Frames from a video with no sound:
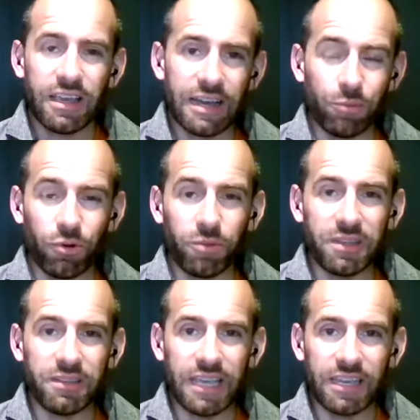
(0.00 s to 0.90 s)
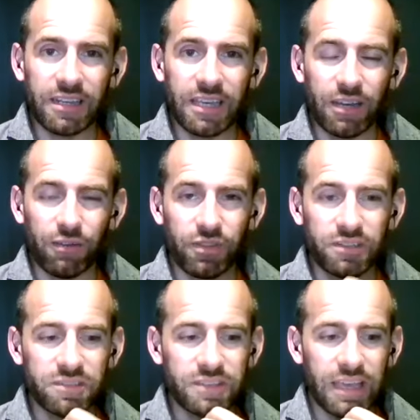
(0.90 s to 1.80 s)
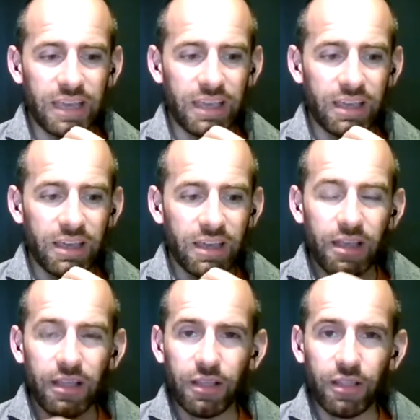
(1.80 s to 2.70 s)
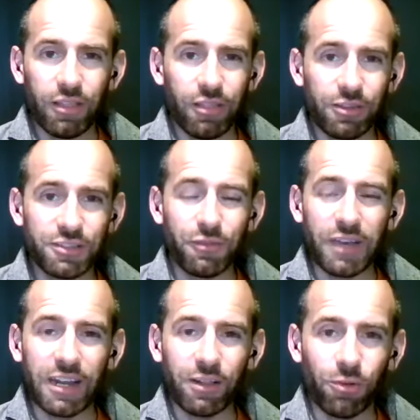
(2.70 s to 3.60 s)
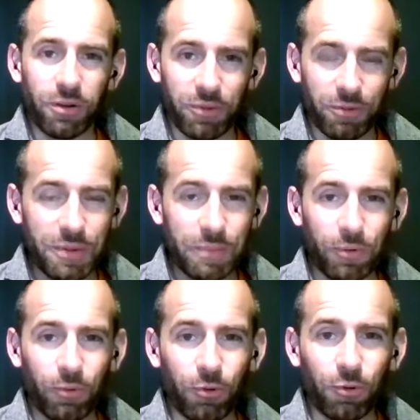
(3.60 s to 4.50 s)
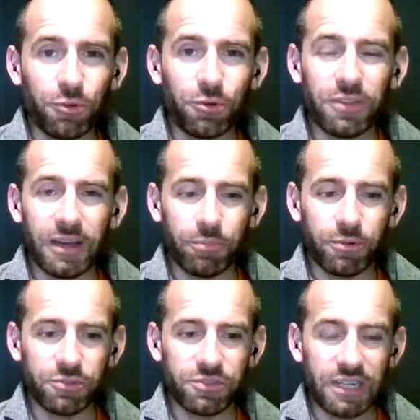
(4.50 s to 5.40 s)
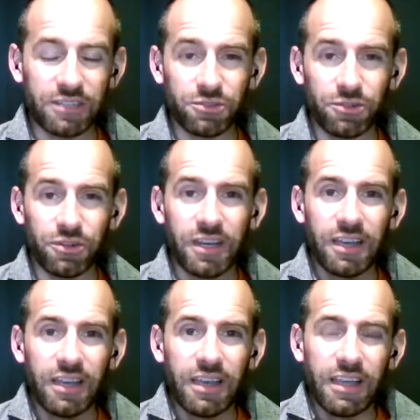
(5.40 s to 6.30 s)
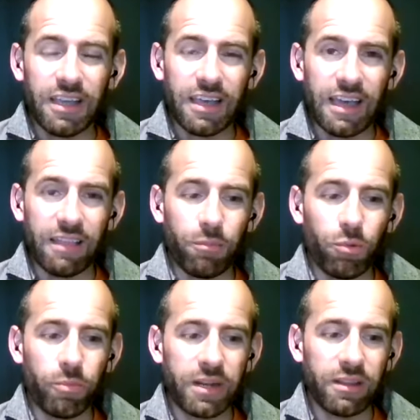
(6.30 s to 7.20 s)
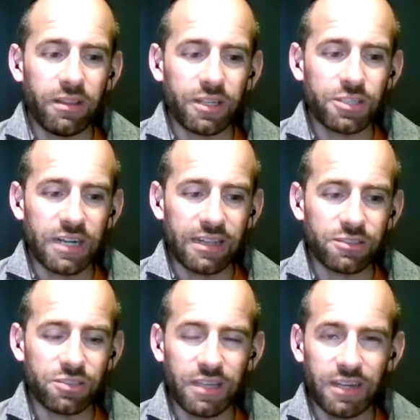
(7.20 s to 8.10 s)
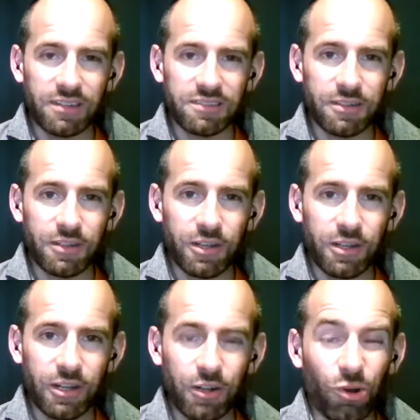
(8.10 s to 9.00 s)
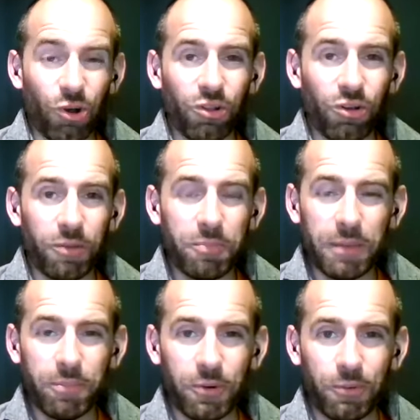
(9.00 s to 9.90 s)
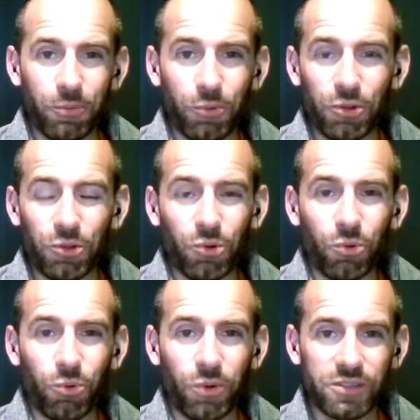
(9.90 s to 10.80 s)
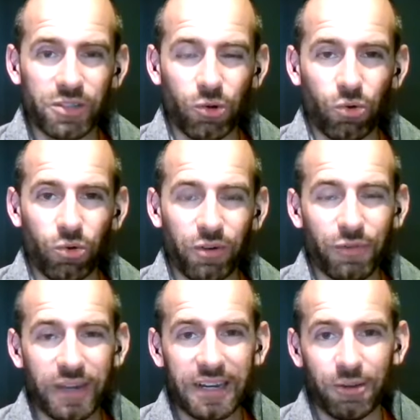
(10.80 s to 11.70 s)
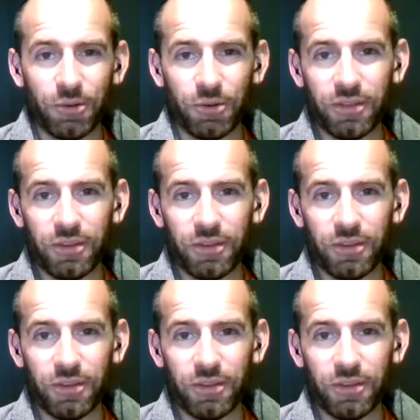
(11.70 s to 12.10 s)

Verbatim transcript: I'm going to be taking care of their estate. There's a very low number of people who go through that process. So at the moment, the challenge there is not a lot of people would know where to go or find out